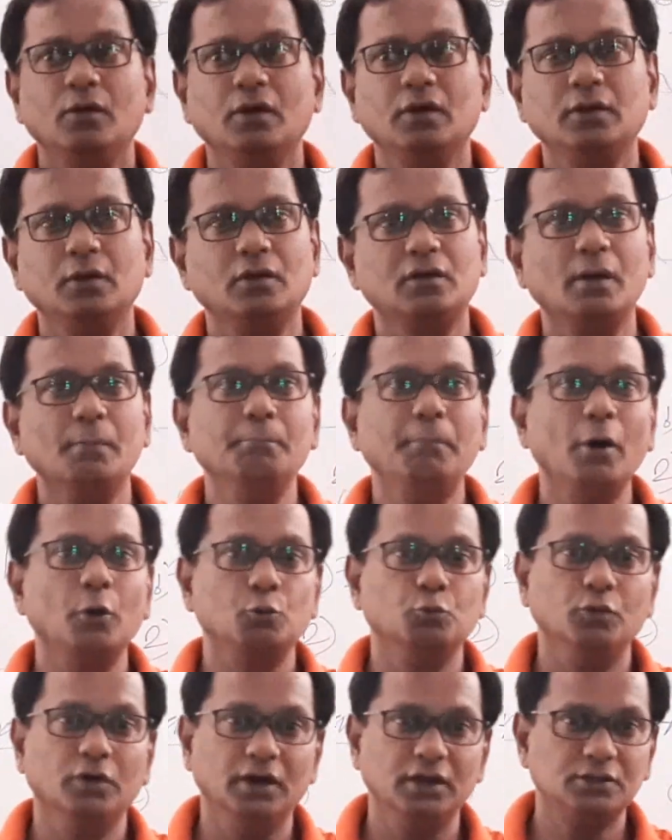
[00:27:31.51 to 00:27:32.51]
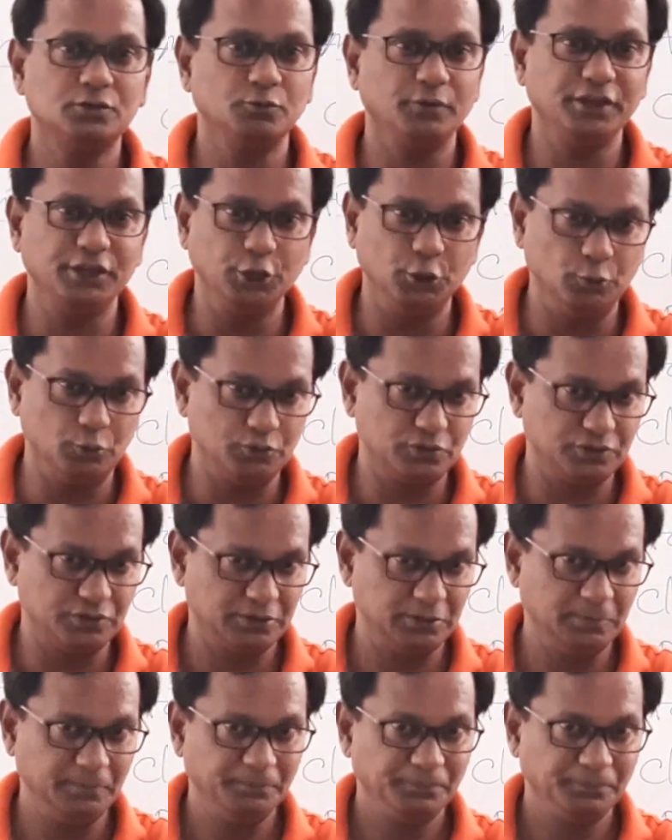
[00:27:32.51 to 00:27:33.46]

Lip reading: compound words we use